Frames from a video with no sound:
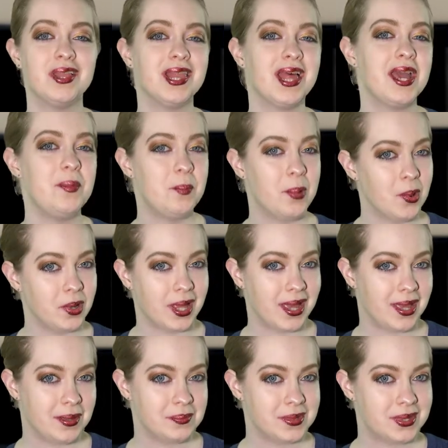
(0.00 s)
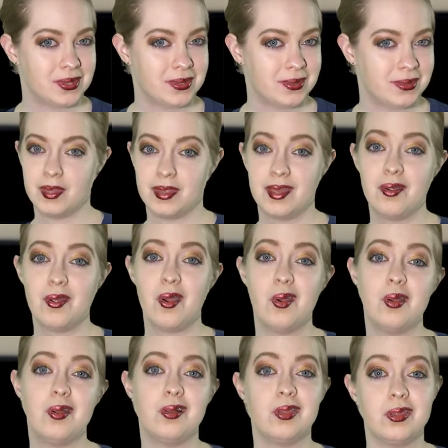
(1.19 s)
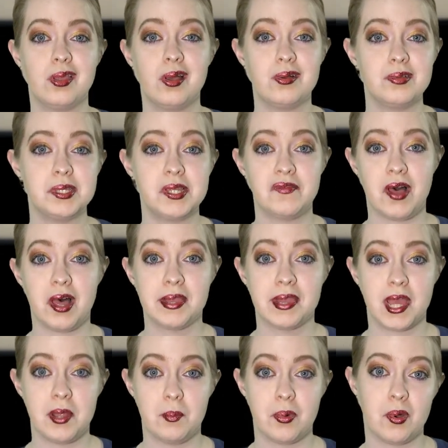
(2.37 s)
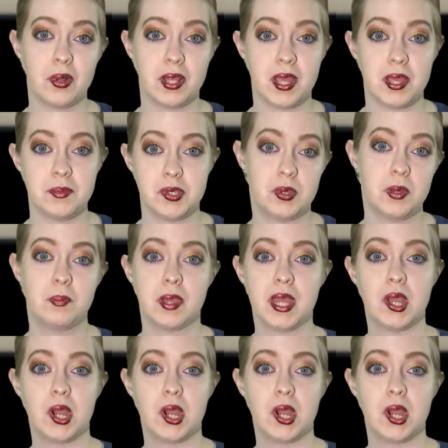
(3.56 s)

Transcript: online board games. There are loads of online board games. You can play